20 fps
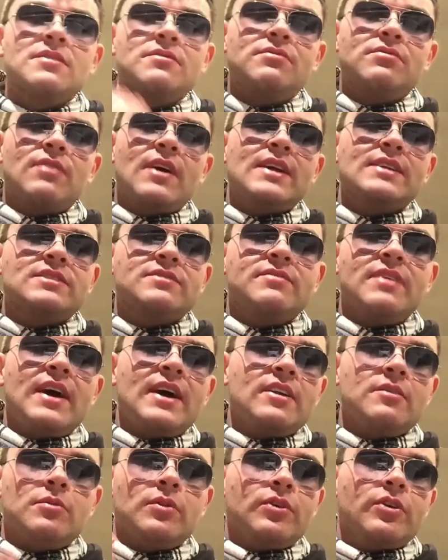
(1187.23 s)
Friends
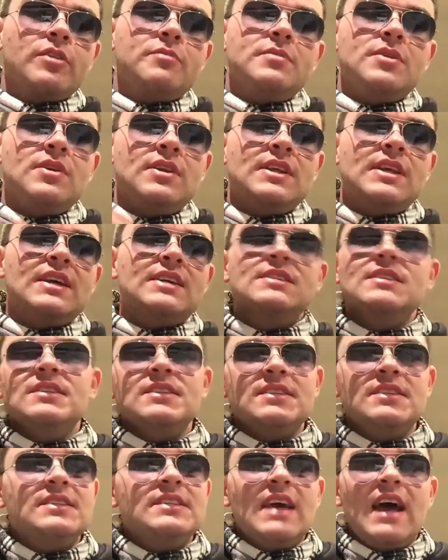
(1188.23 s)
fandom community
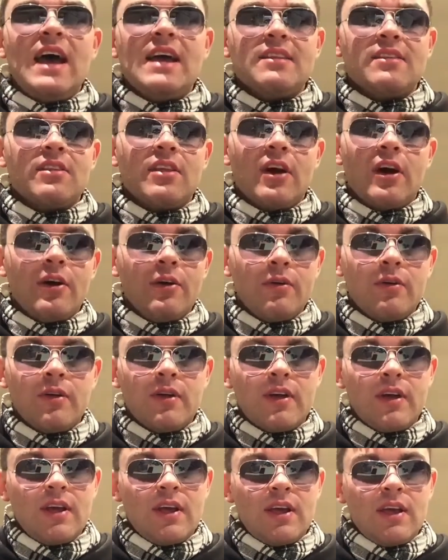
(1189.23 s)
isn't dead, though.
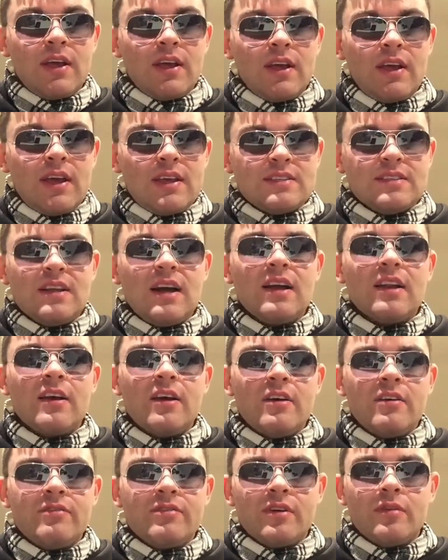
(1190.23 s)
It's not
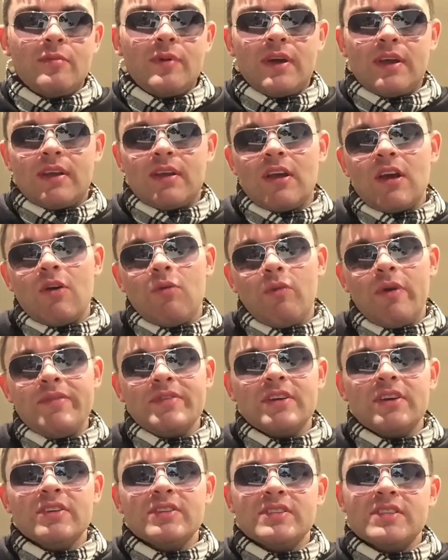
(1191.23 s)
over, but
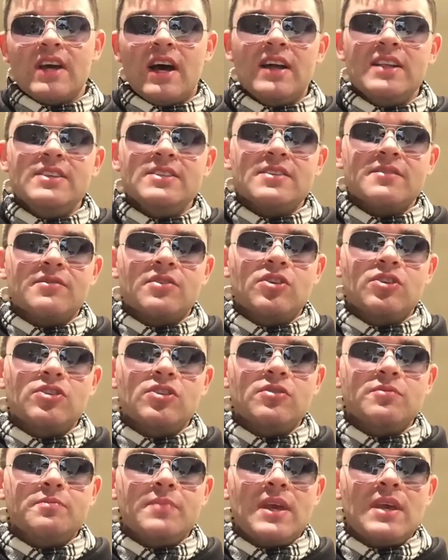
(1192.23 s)
we've got tons of
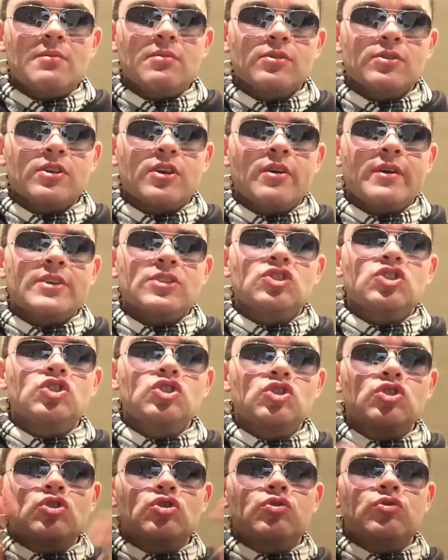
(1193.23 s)
good people going
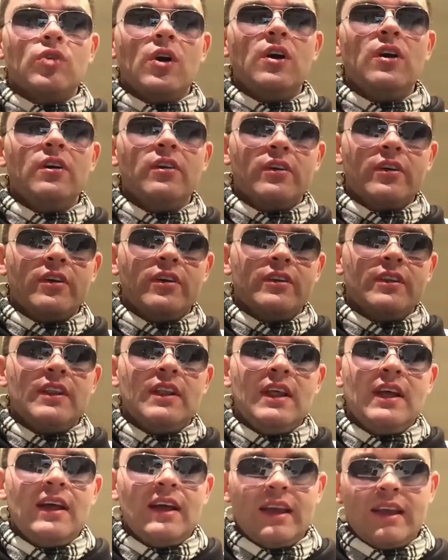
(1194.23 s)
strong
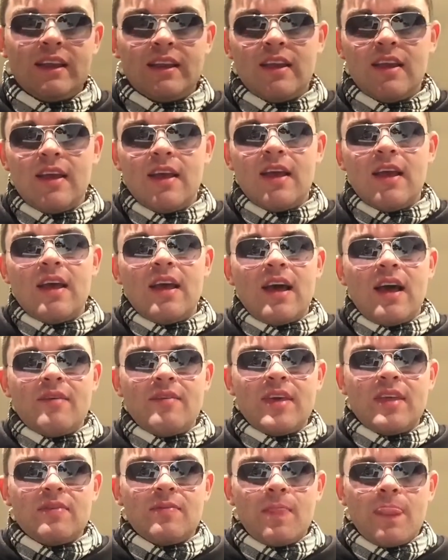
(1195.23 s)
online. I
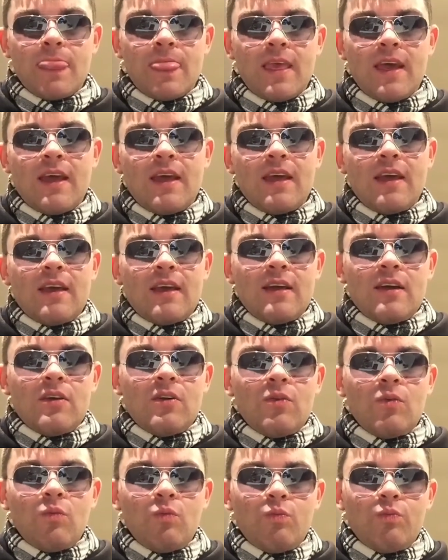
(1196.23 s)
mean,
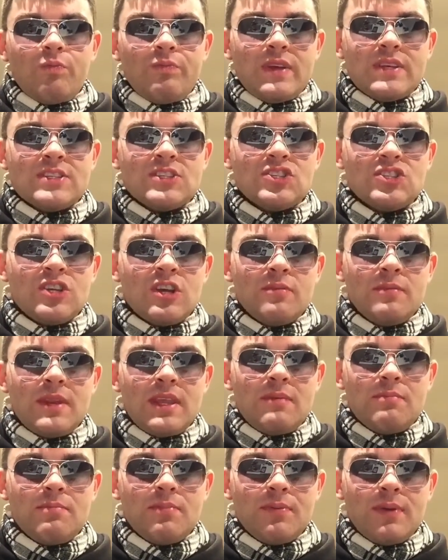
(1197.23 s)
there's so
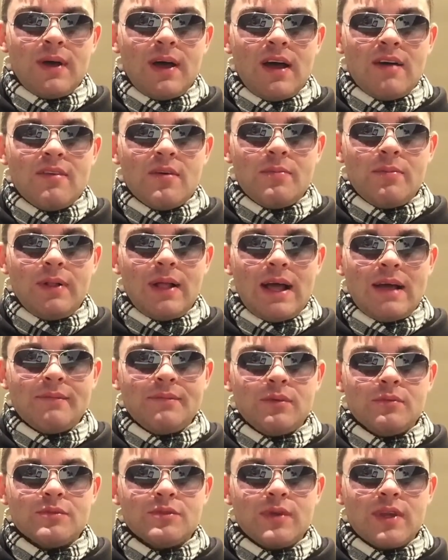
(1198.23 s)
many other
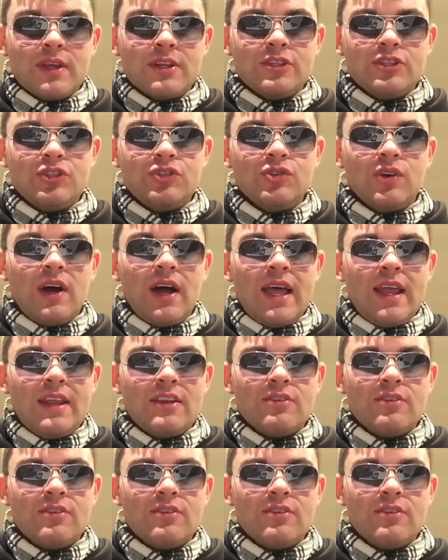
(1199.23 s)
platforms we can try and